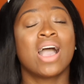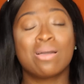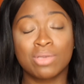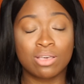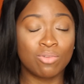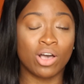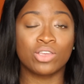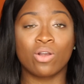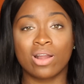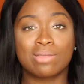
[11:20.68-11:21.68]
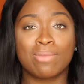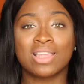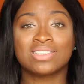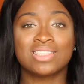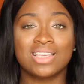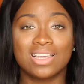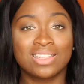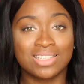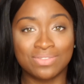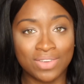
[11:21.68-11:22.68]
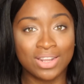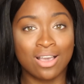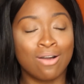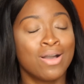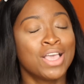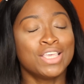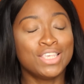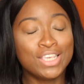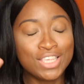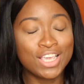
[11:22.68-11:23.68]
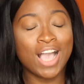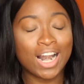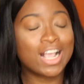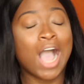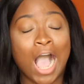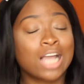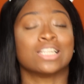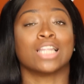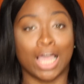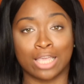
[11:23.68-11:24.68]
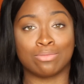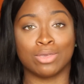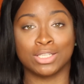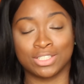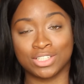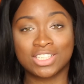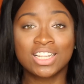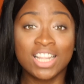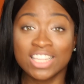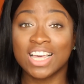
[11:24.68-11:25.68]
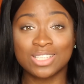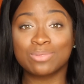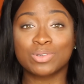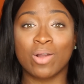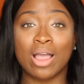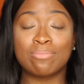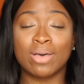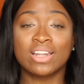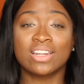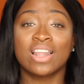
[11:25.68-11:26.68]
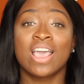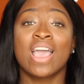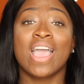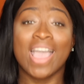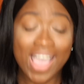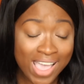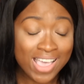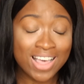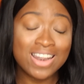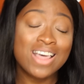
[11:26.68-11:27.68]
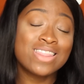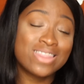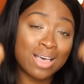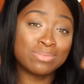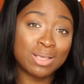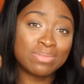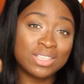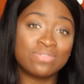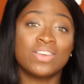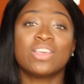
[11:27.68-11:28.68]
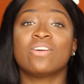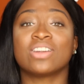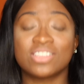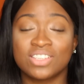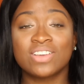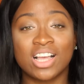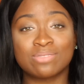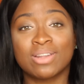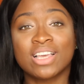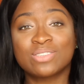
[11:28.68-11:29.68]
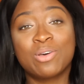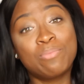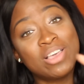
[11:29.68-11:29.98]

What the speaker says: I mean, come on. You already made it to the end of this video. You got to kind of like me. So just click that subscribe button and thumbs up this video. And I'll see you guys in my next one.